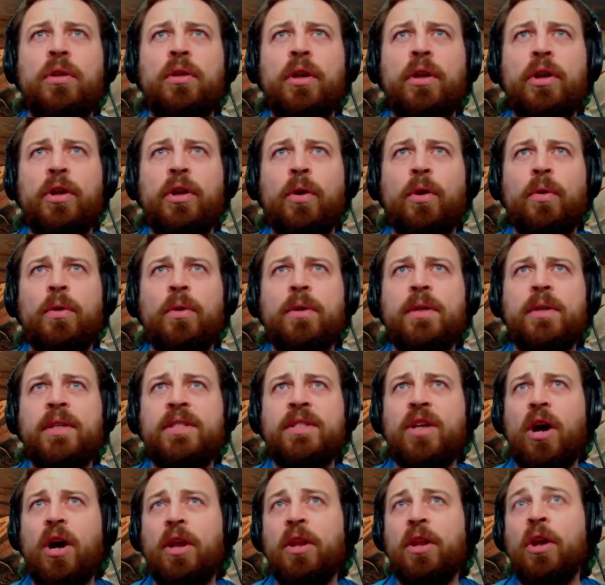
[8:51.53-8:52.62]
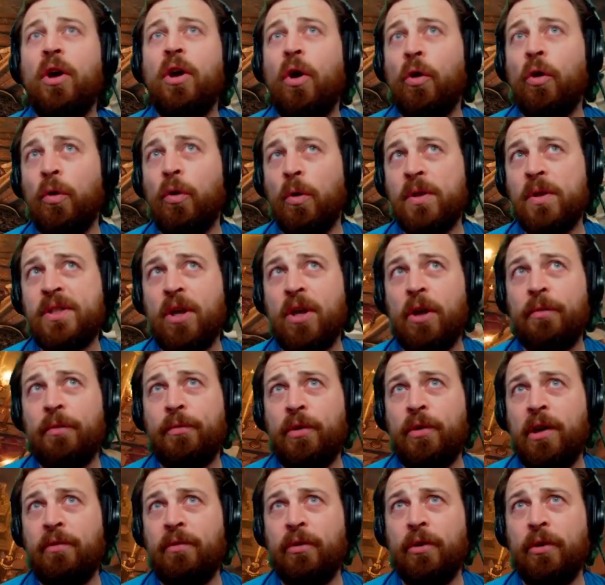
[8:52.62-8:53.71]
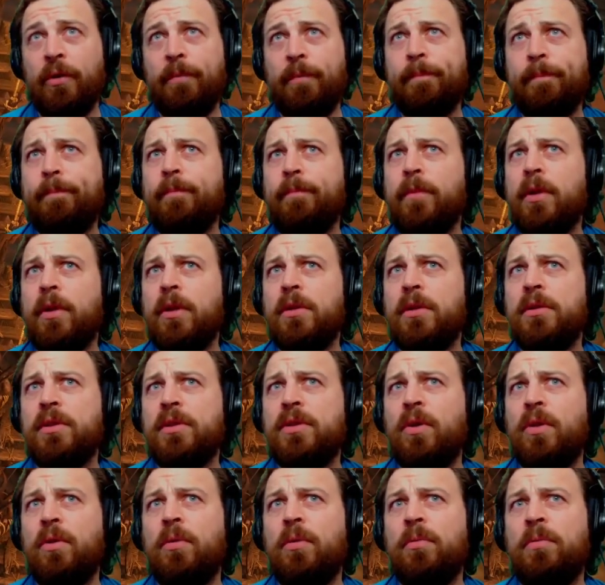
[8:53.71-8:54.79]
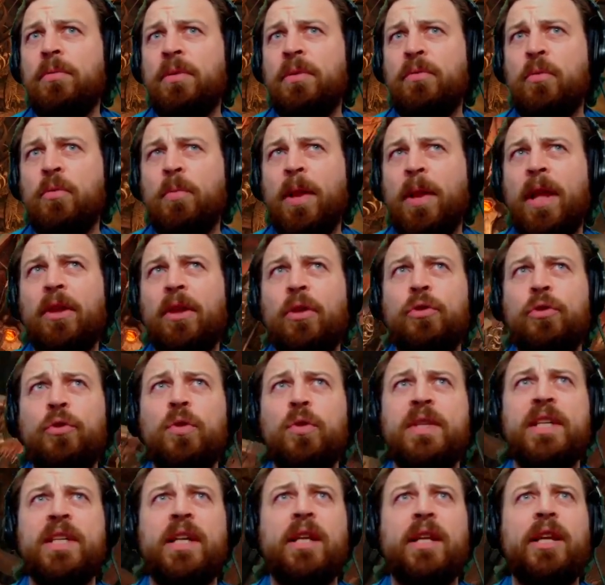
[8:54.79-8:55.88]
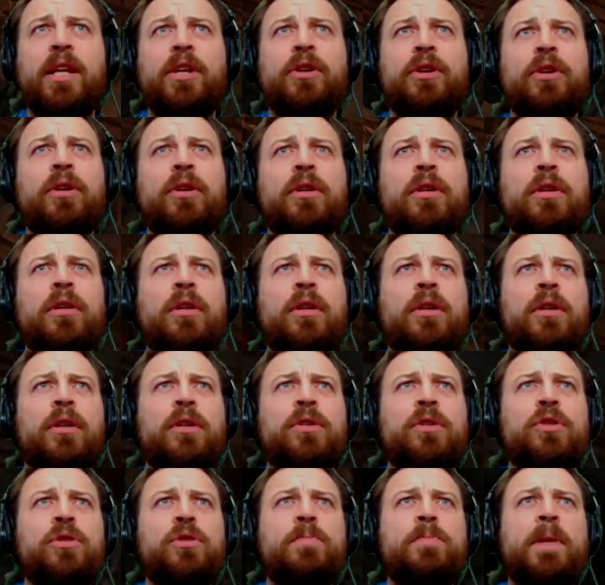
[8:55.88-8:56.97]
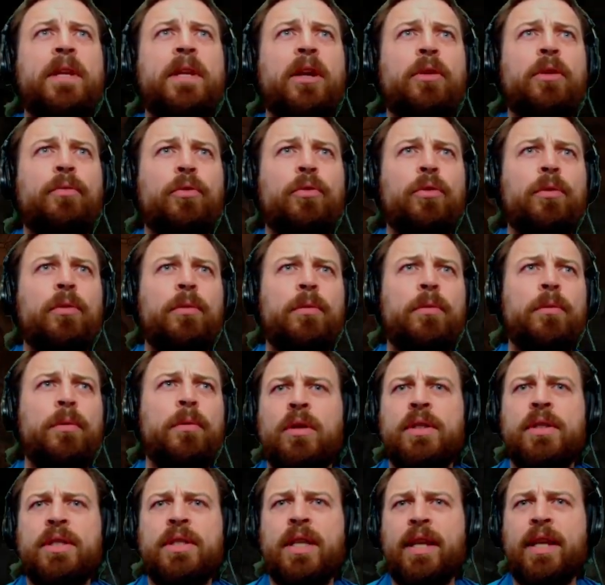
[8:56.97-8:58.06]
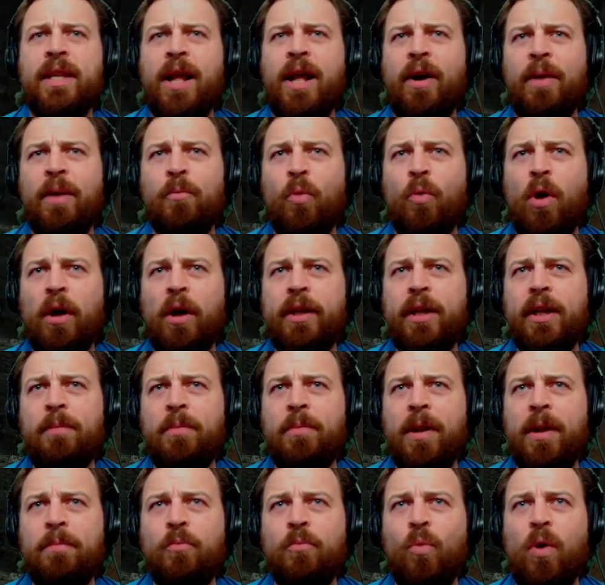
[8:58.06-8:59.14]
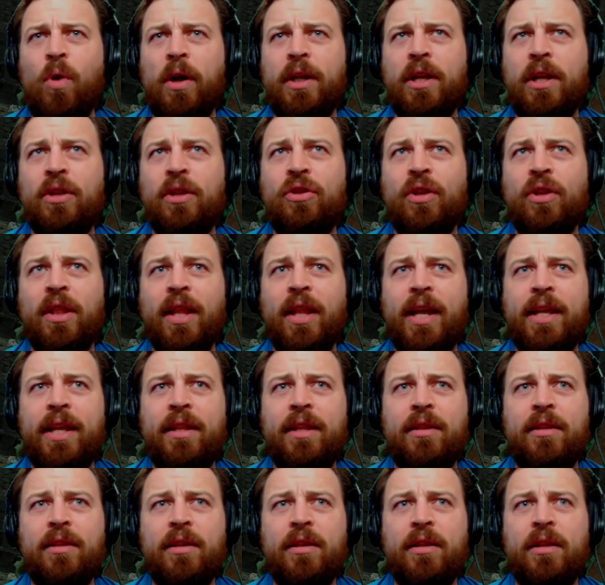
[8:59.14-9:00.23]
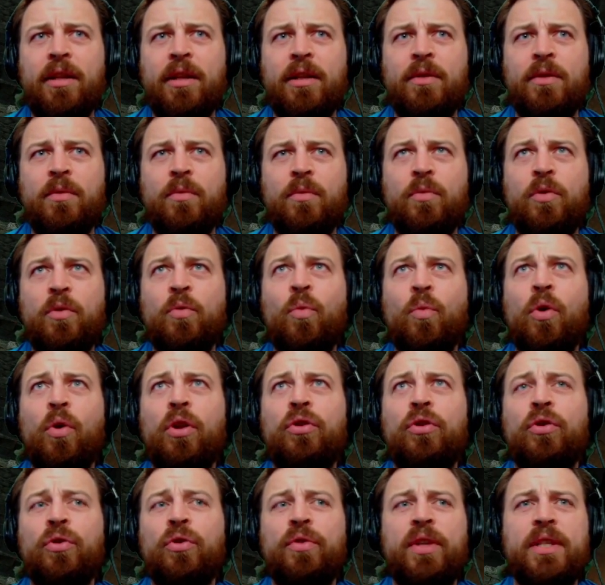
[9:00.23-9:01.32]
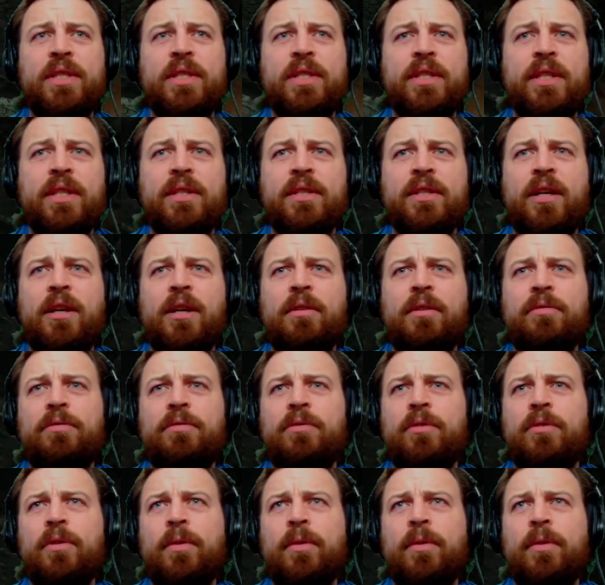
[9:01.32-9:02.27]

There you go, it's gone. Although it's gone forever though. So if you plan on using it later, just be careful. See, like now I'm walking, but I'm walking into light. Like you want to turn these things off.